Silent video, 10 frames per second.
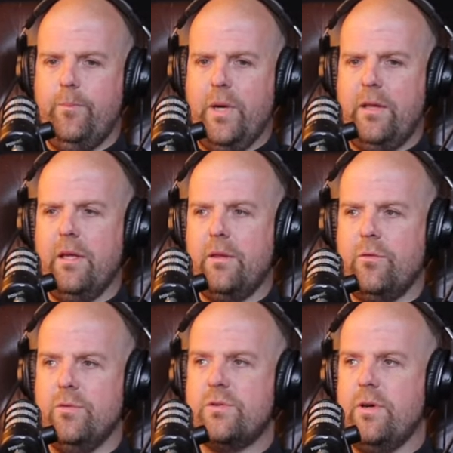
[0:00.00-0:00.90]
but I think
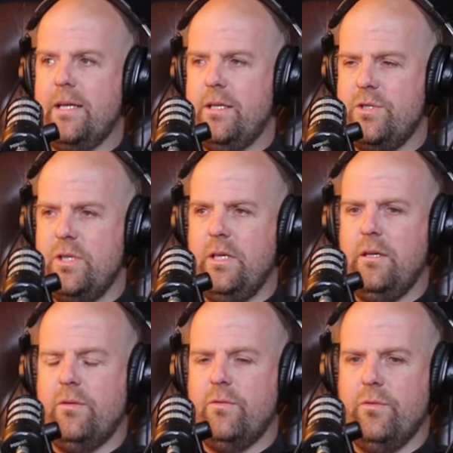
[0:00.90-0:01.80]
through strategy,
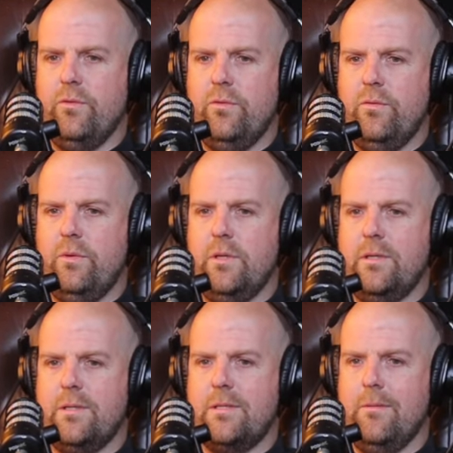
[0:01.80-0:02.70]
through
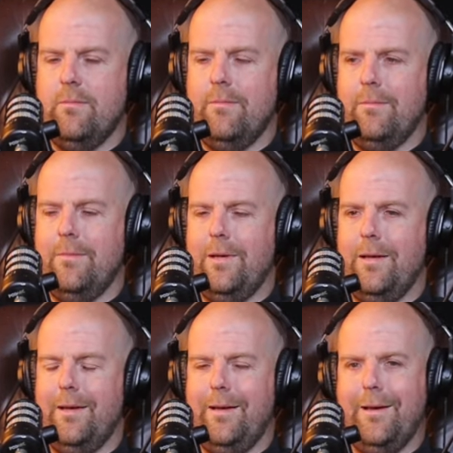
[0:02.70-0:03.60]
some
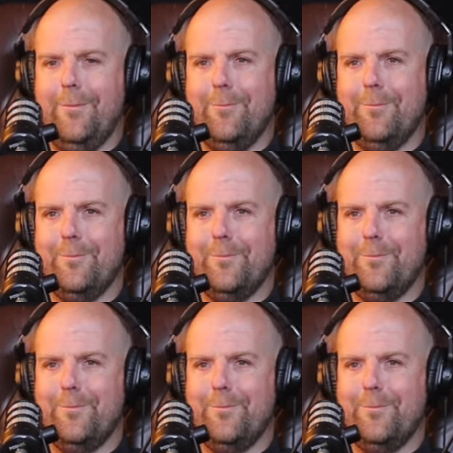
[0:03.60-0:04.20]
um,